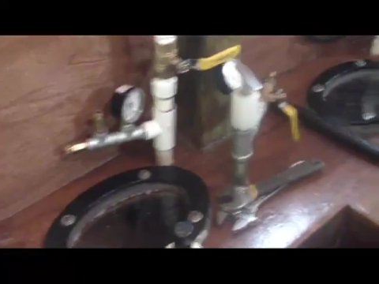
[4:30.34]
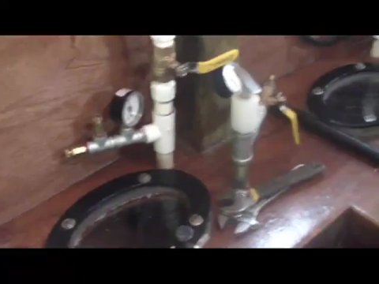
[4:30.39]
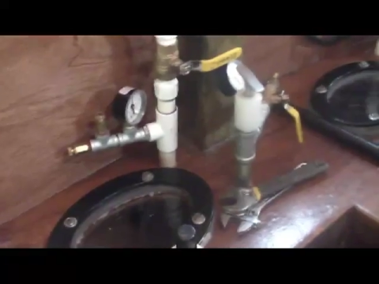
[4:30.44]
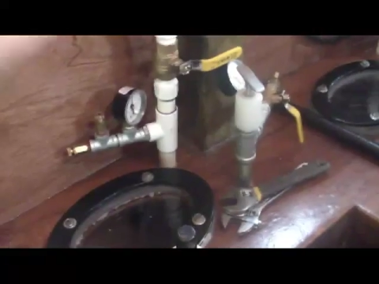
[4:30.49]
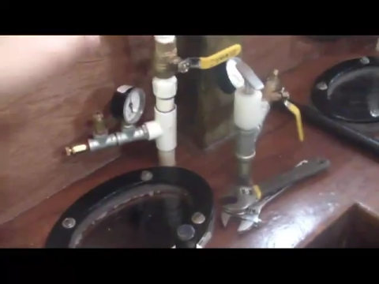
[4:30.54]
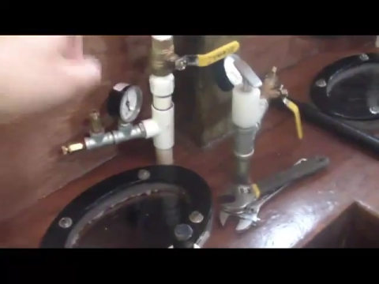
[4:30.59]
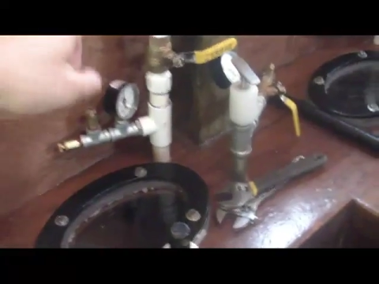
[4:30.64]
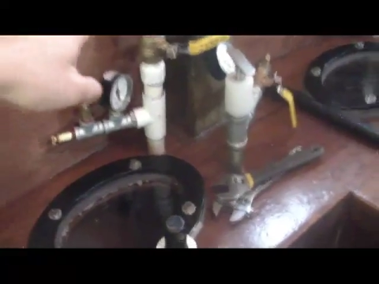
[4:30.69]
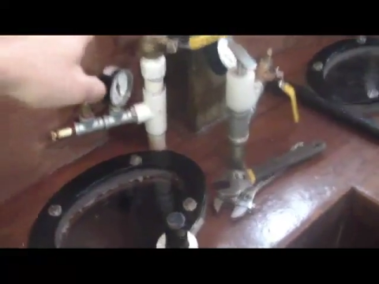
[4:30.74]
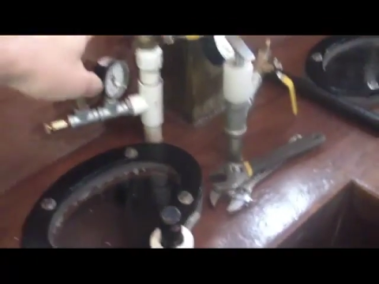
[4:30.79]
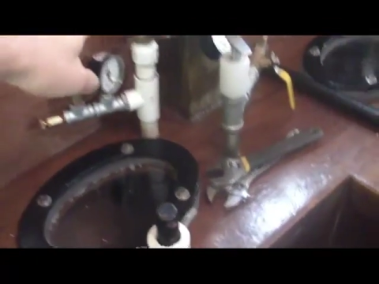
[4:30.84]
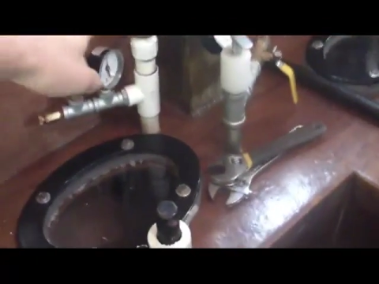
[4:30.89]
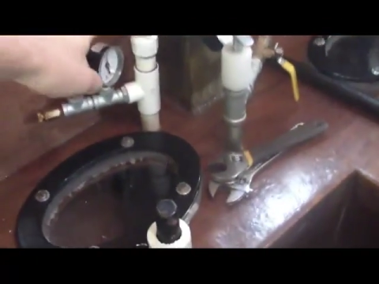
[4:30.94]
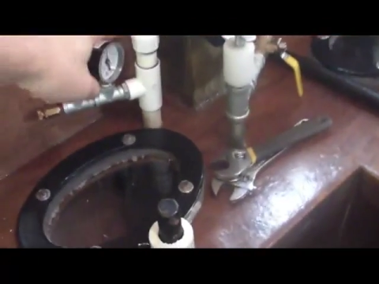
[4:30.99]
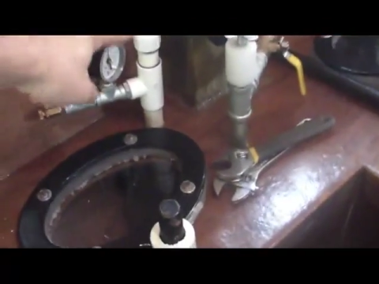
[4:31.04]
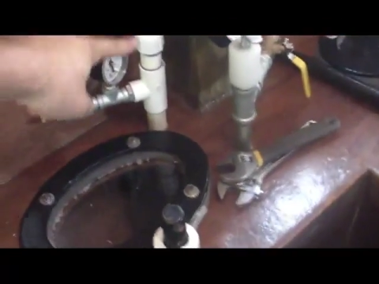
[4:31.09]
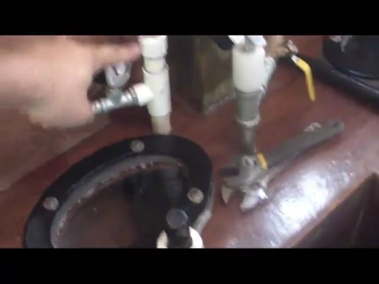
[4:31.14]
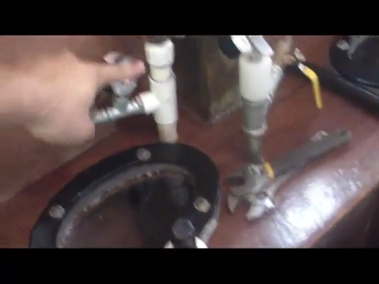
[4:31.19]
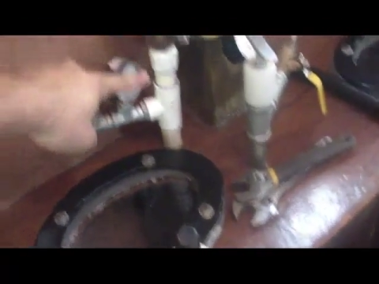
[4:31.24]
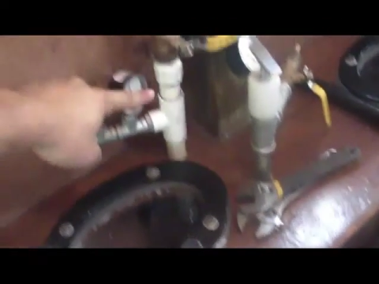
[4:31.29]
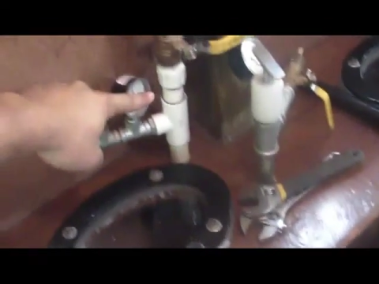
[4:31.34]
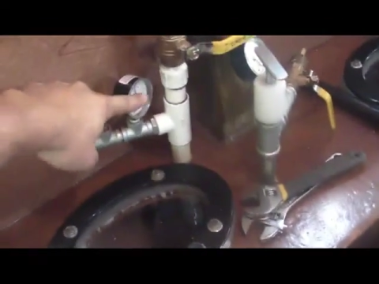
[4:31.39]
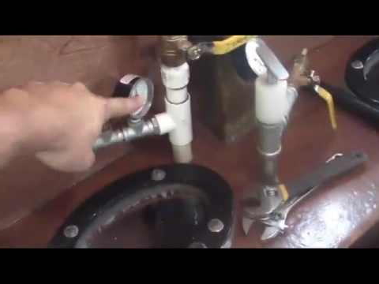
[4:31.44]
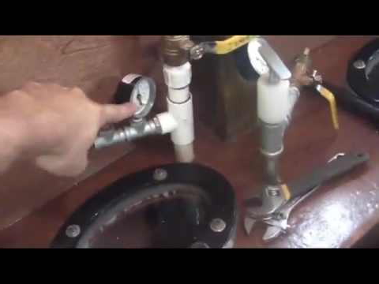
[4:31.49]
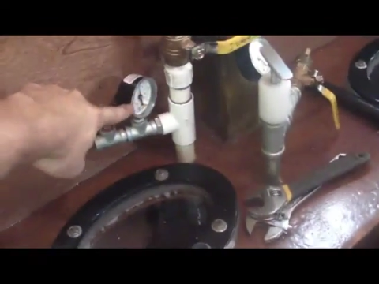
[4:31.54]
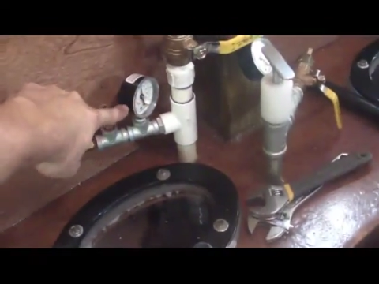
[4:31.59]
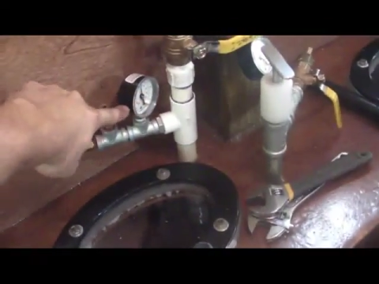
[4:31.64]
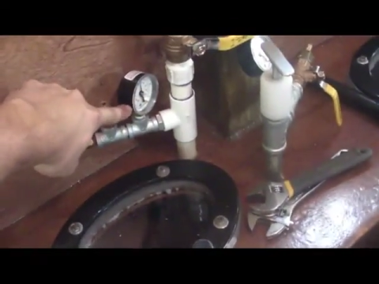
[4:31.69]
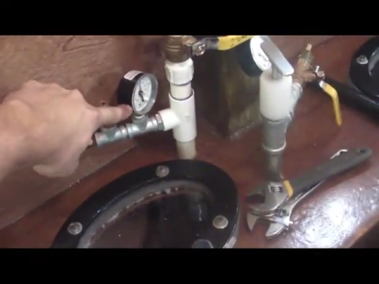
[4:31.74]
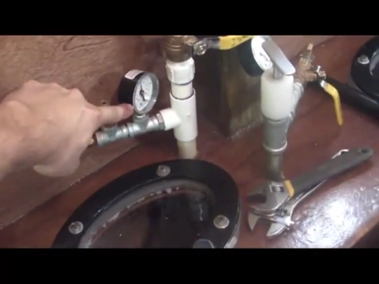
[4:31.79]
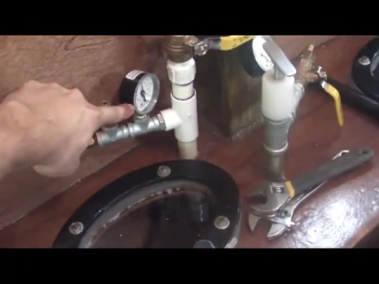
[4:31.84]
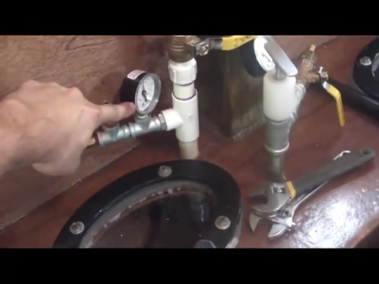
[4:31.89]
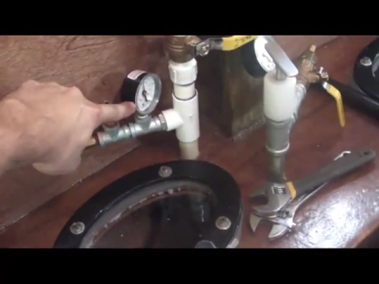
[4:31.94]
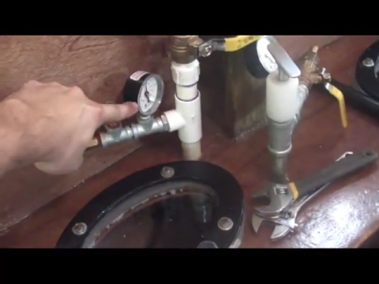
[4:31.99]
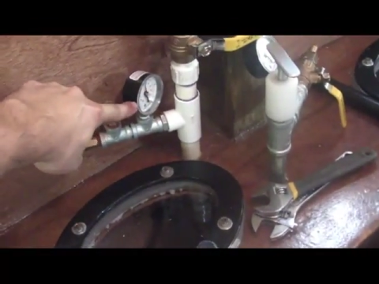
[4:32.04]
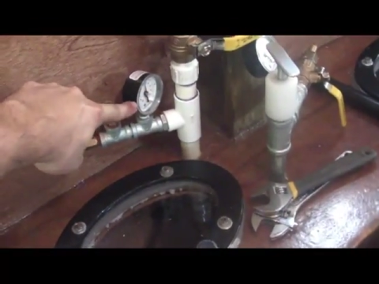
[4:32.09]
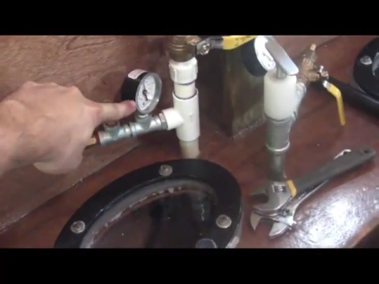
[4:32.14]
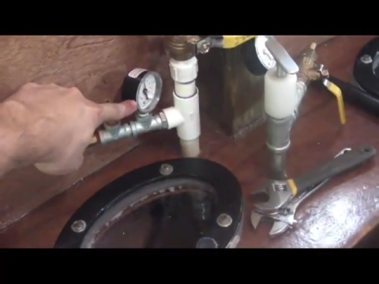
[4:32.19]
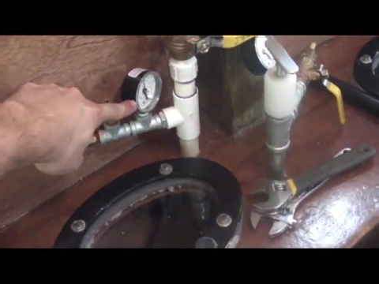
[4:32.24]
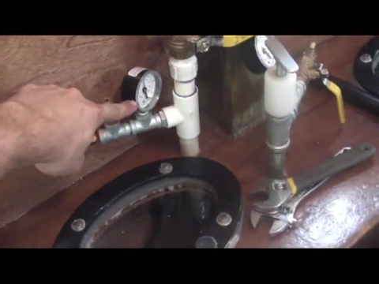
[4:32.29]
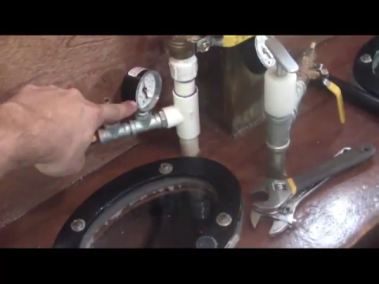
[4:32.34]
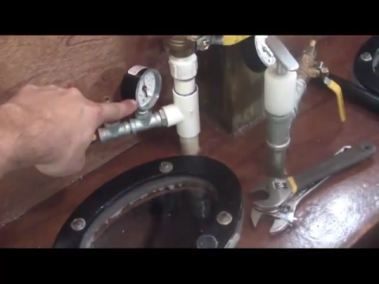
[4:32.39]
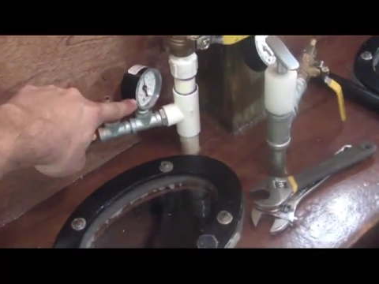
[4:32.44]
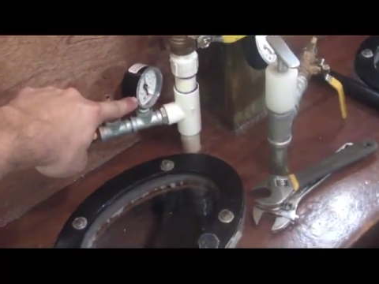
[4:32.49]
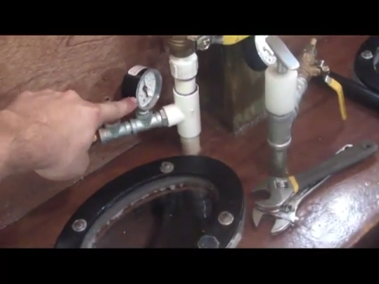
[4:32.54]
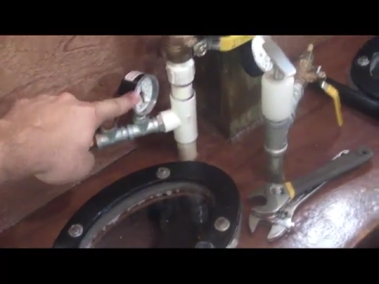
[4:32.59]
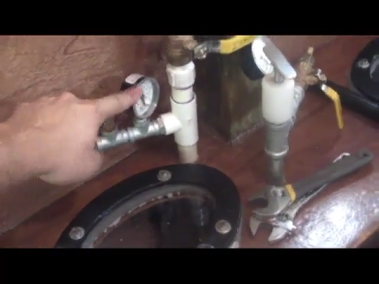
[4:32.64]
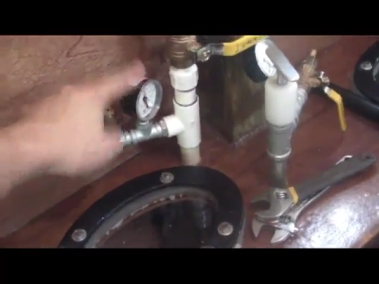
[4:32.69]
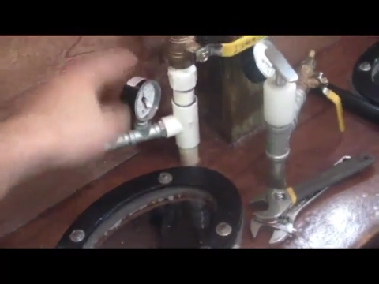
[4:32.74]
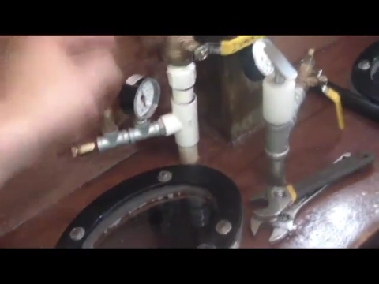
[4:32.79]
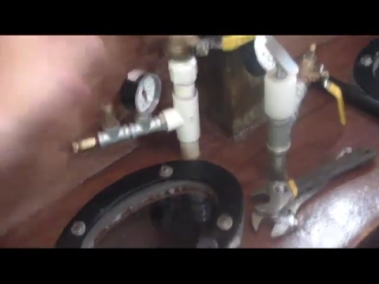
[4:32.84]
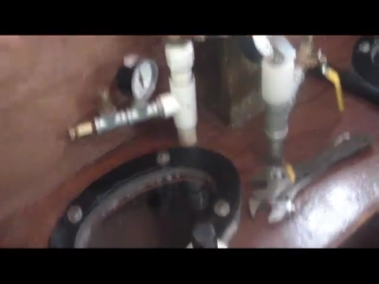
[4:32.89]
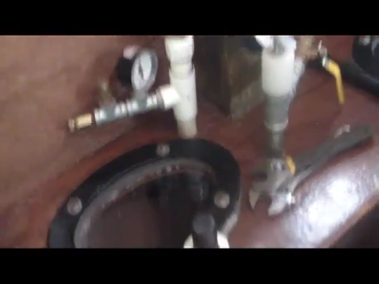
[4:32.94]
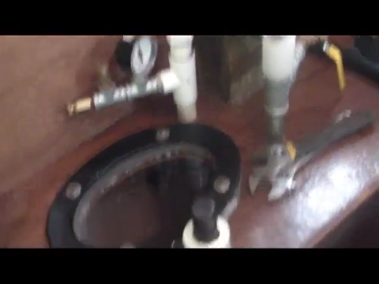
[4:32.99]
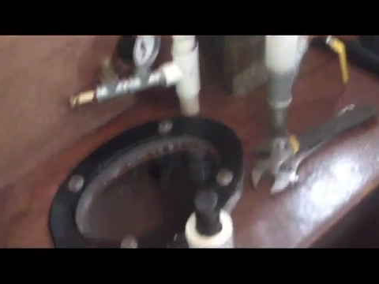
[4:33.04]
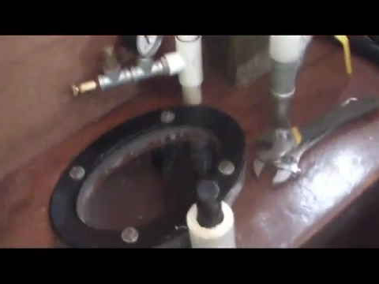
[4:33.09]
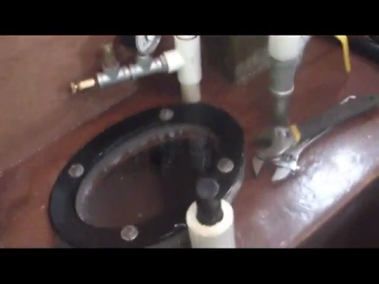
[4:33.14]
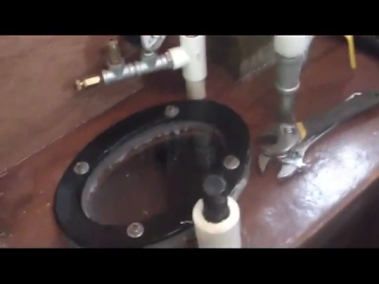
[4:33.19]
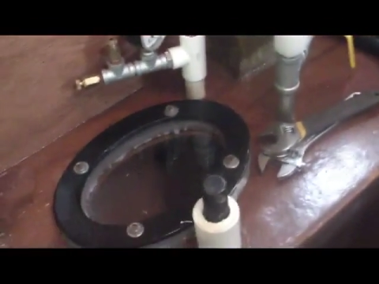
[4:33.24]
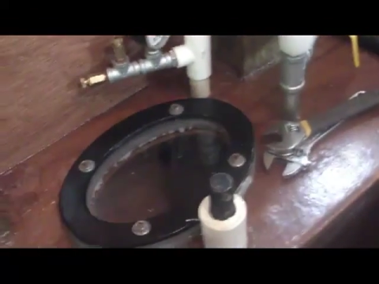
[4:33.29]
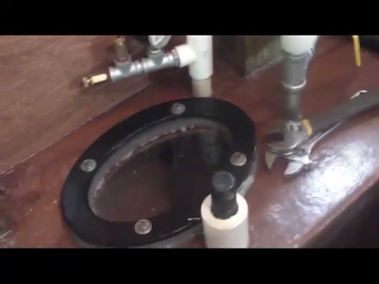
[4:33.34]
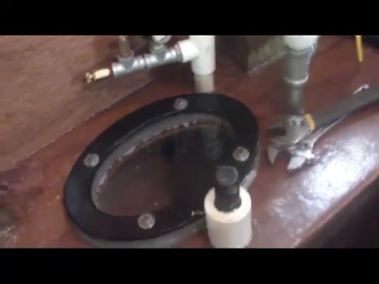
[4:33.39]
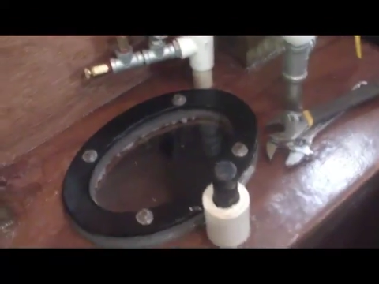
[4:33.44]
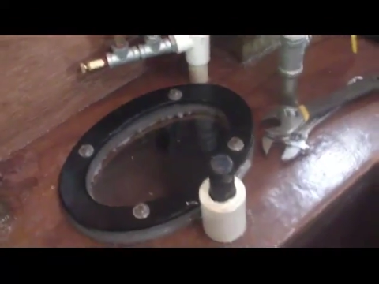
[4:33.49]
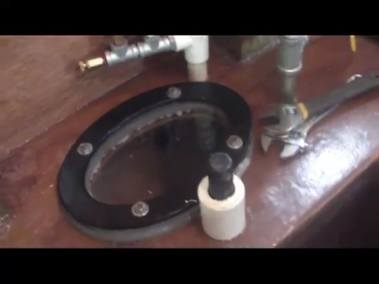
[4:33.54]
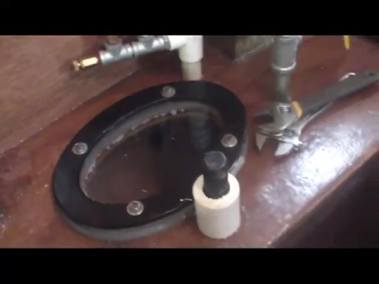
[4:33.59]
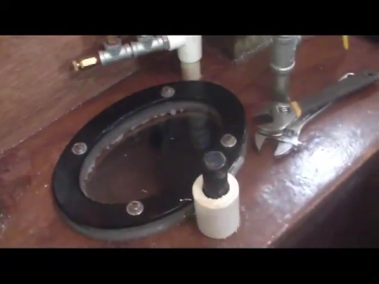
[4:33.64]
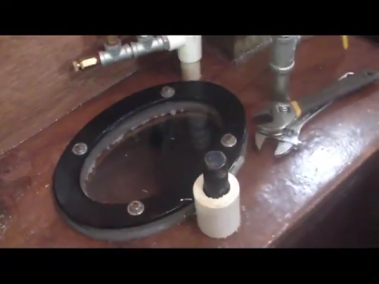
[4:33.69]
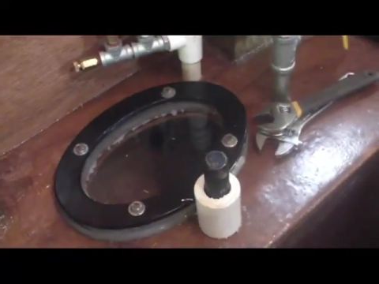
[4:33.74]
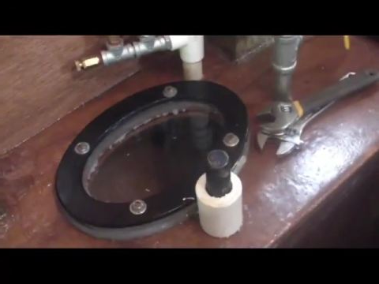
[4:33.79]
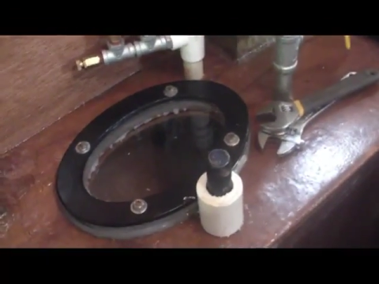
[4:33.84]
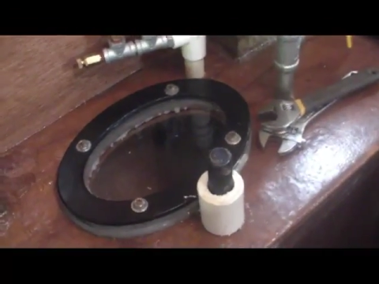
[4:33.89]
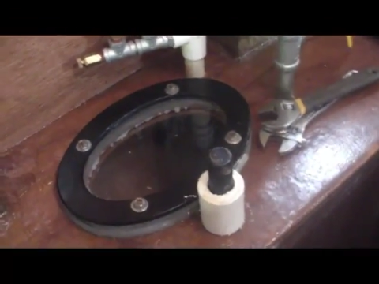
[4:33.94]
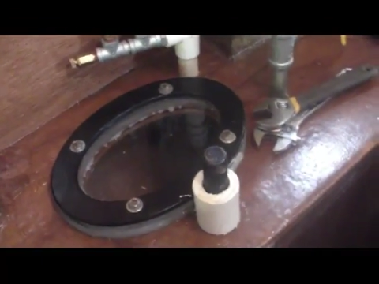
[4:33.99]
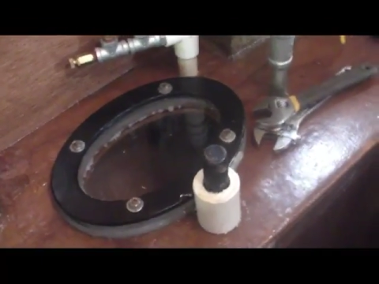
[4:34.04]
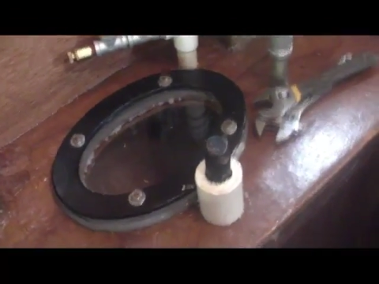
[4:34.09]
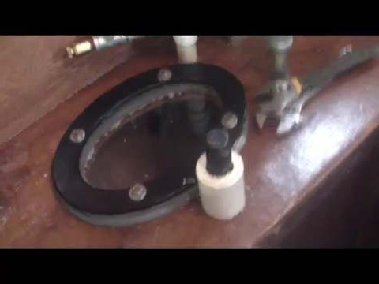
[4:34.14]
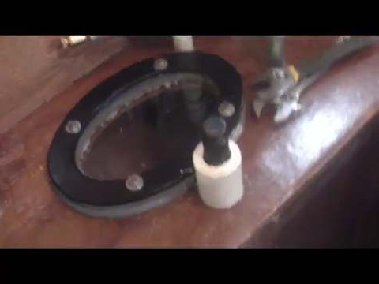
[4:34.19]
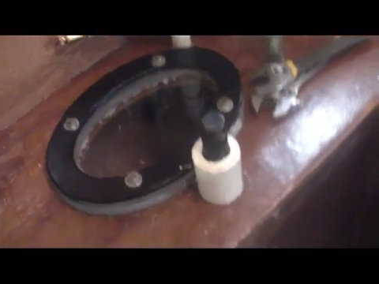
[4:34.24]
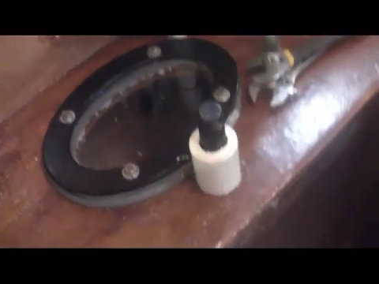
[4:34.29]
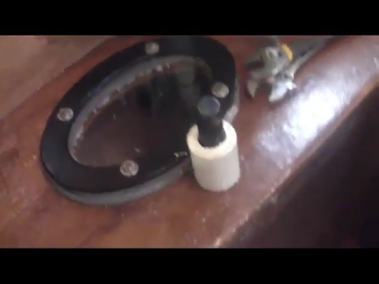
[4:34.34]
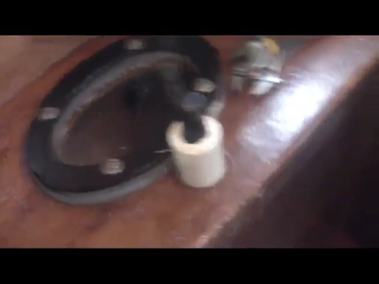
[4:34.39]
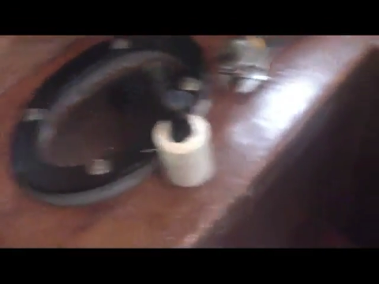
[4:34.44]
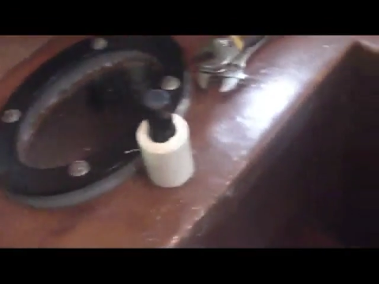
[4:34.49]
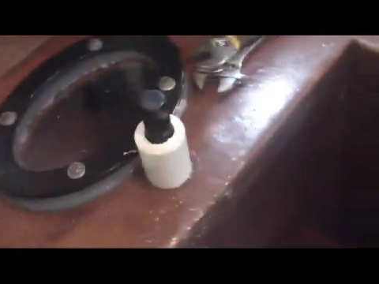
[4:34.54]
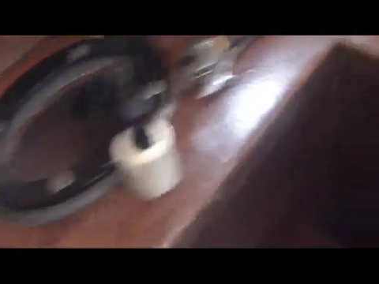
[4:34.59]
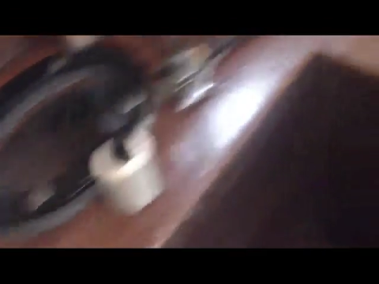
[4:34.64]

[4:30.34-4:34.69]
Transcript: (no speaker visible)